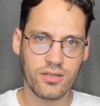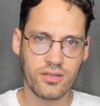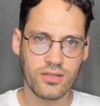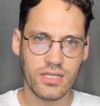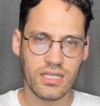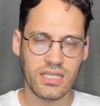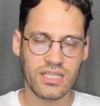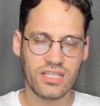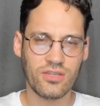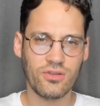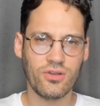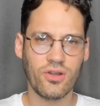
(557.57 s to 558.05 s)

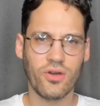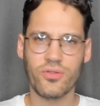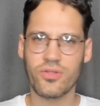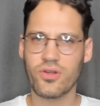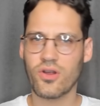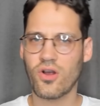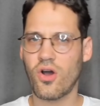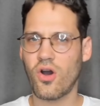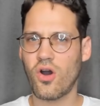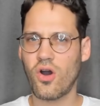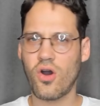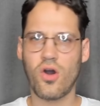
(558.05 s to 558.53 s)
You know, they're
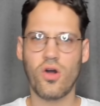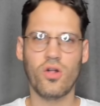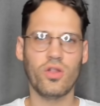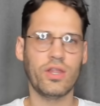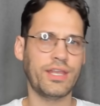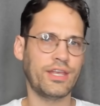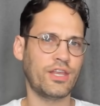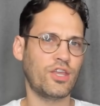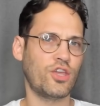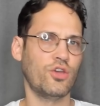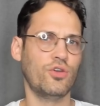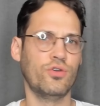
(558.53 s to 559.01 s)
all in
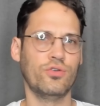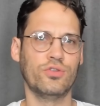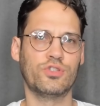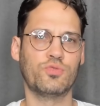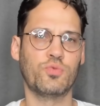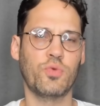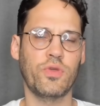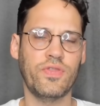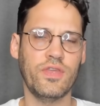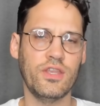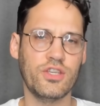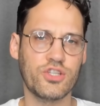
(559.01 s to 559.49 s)
cahoots
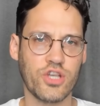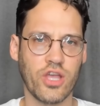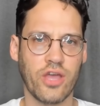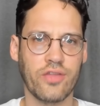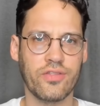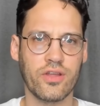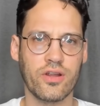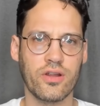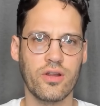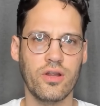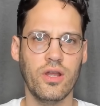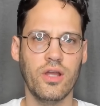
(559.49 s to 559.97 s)
with each
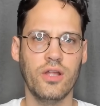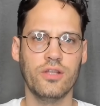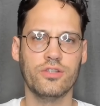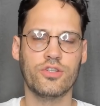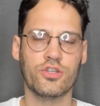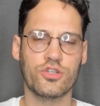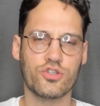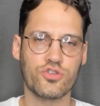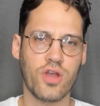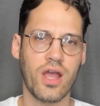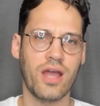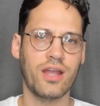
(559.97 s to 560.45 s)
other to
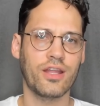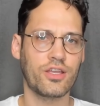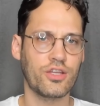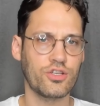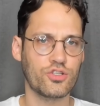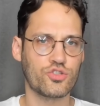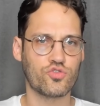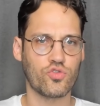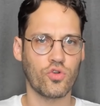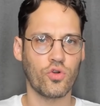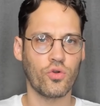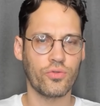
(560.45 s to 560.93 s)
try to
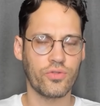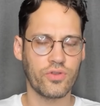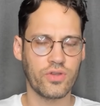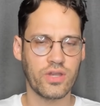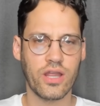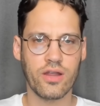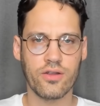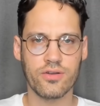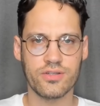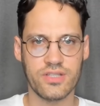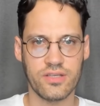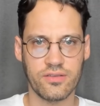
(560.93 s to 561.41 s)
control the
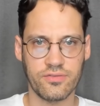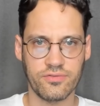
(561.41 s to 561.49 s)
narrative.